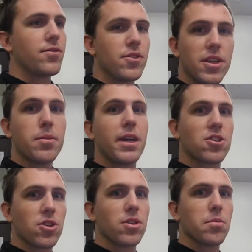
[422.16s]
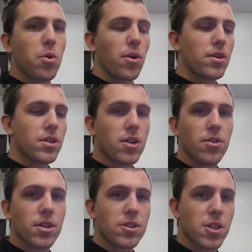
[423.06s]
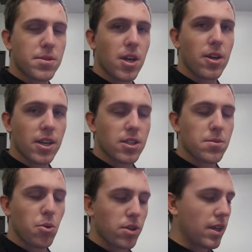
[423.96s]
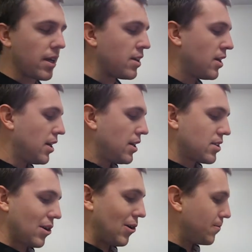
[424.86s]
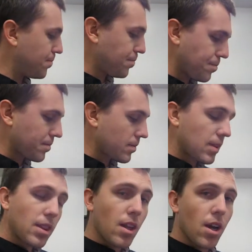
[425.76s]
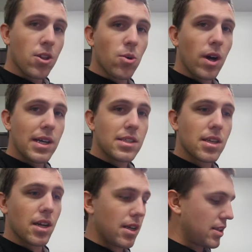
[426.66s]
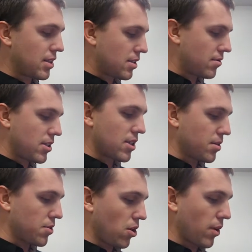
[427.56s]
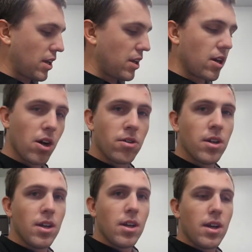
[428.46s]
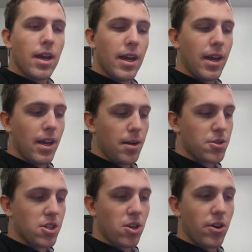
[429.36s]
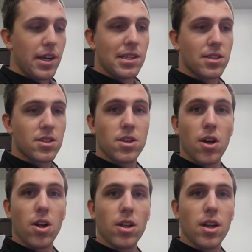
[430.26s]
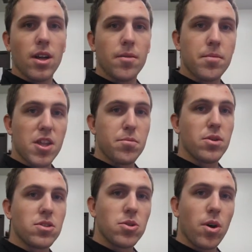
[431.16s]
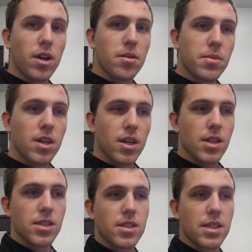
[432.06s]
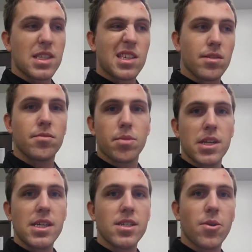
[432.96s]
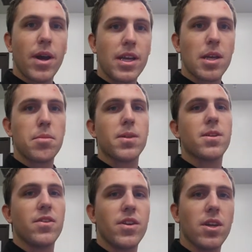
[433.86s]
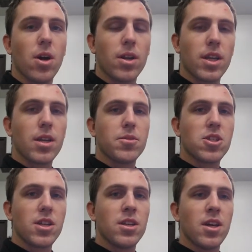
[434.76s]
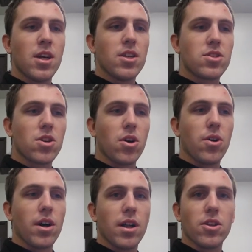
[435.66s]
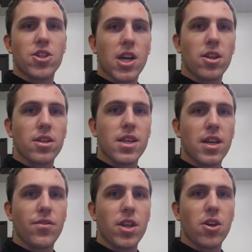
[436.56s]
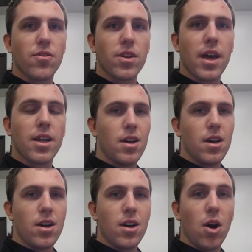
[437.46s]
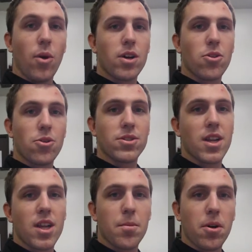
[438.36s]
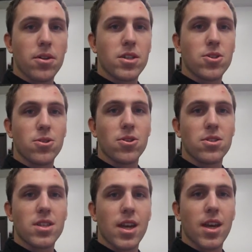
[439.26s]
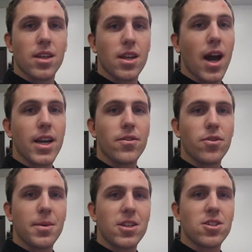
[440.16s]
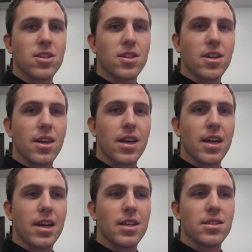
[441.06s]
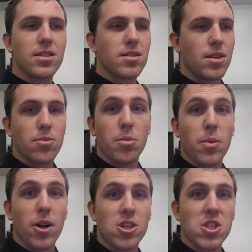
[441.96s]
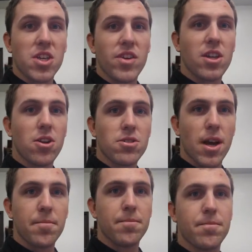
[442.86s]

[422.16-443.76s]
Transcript: you need to make sure the board, you know, the chipset on it can support that. So otherwise, uh, this system's all ready to go and I'm just going to go ahead and install uh, Mythbuntu on it because it's a pretty easy way to get Myth TV on any machine. So uh, check out the second video for that. I'll walk you through setting up all the tuners and guide information, and then we'll be watching TV in no time.